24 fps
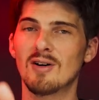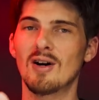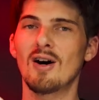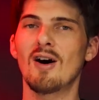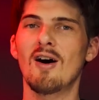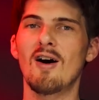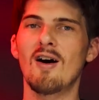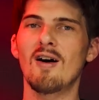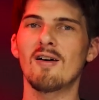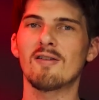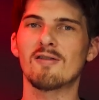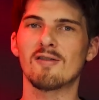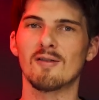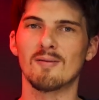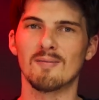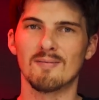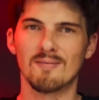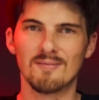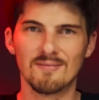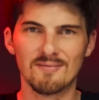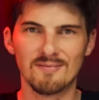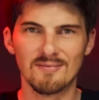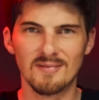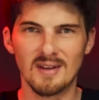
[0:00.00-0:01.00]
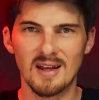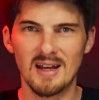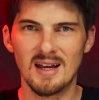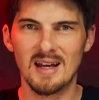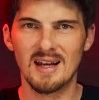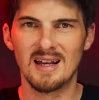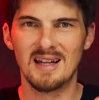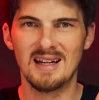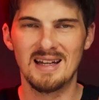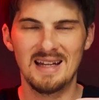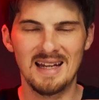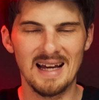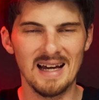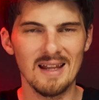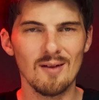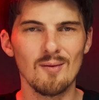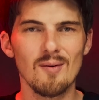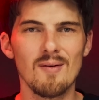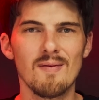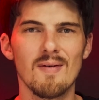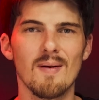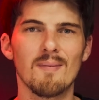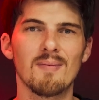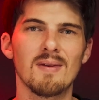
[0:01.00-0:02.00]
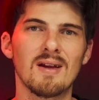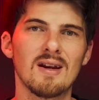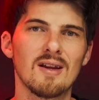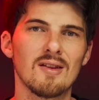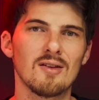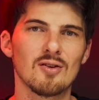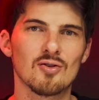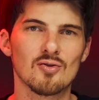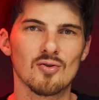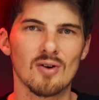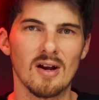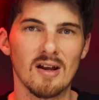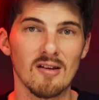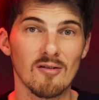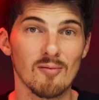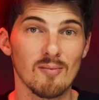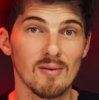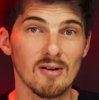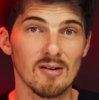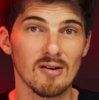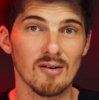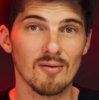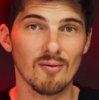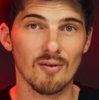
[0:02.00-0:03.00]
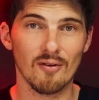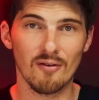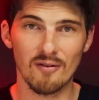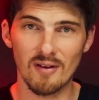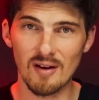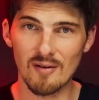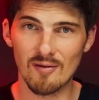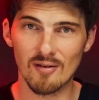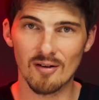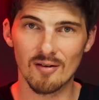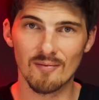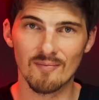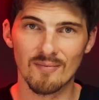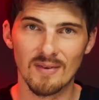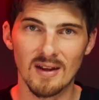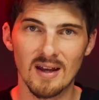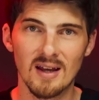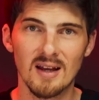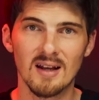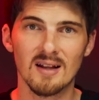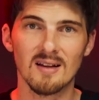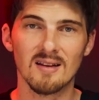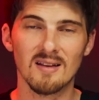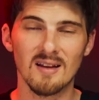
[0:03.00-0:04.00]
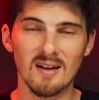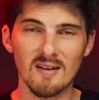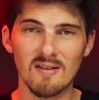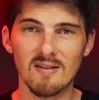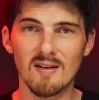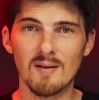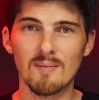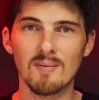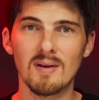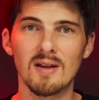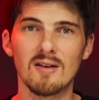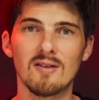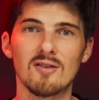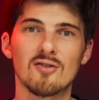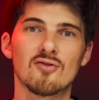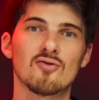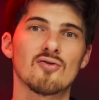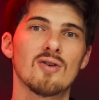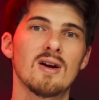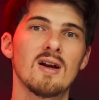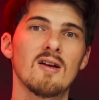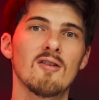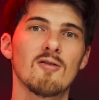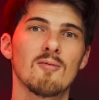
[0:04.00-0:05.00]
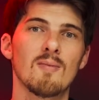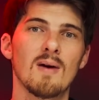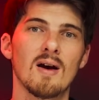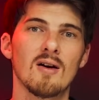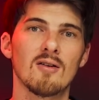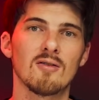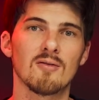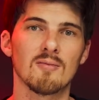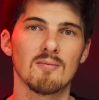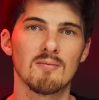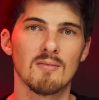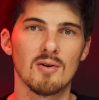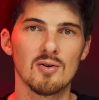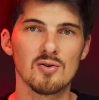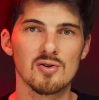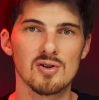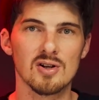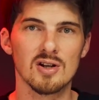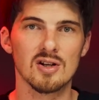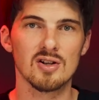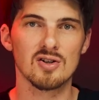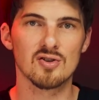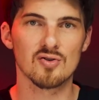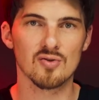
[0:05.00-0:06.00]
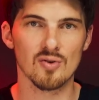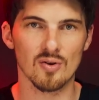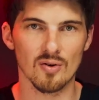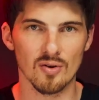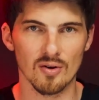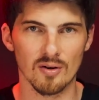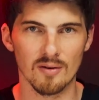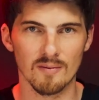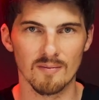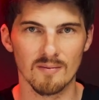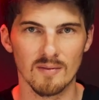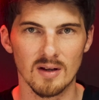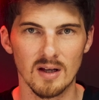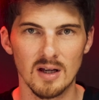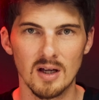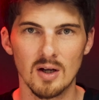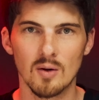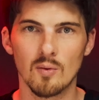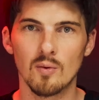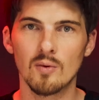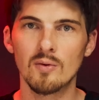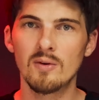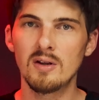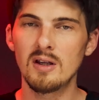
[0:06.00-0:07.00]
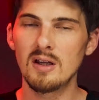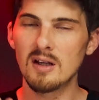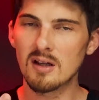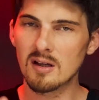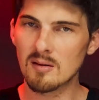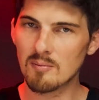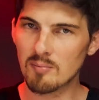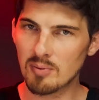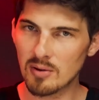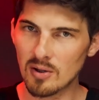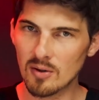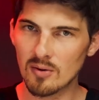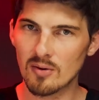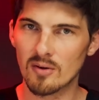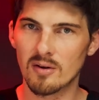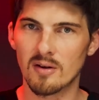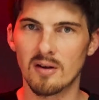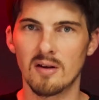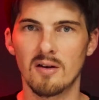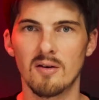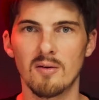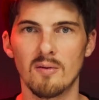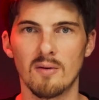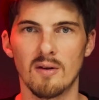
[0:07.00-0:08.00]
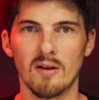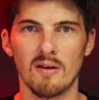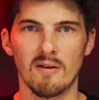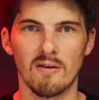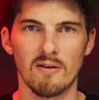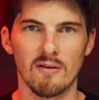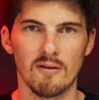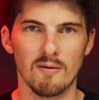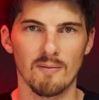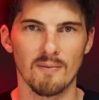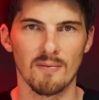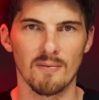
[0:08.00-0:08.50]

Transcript: Awesome! Now that we've updated the transmitter and receiver, let's update the Transmount Motion Controller. We'll need a computer to do this.